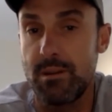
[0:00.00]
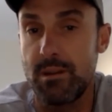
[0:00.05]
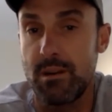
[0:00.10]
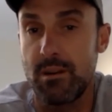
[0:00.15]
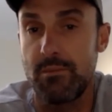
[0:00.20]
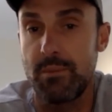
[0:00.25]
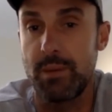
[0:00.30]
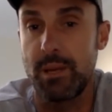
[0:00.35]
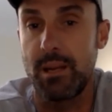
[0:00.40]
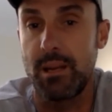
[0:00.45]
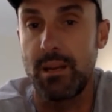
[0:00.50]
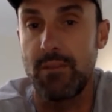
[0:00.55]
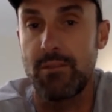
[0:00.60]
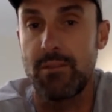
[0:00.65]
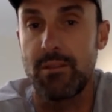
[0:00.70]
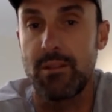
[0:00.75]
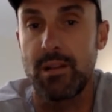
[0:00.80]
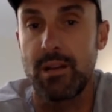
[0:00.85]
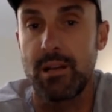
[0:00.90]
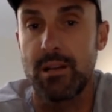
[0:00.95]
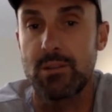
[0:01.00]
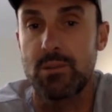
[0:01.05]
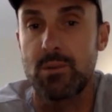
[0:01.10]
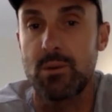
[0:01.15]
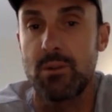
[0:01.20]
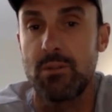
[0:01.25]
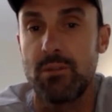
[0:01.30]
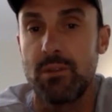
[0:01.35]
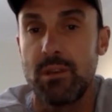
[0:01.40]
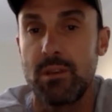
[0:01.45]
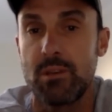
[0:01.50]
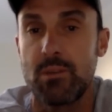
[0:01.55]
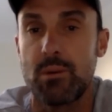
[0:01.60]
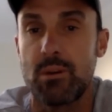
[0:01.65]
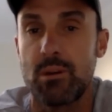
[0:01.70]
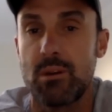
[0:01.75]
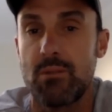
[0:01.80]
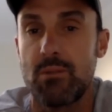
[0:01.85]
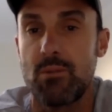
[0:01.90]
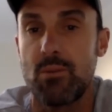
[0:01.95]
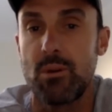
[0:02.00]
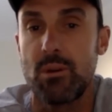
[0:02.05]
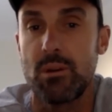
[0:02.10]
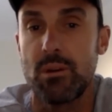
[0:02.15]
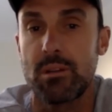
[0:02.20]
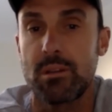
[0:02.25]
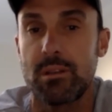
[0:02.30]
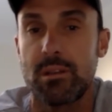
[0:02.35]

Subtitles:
and I've been here for the last 12 years where I've worked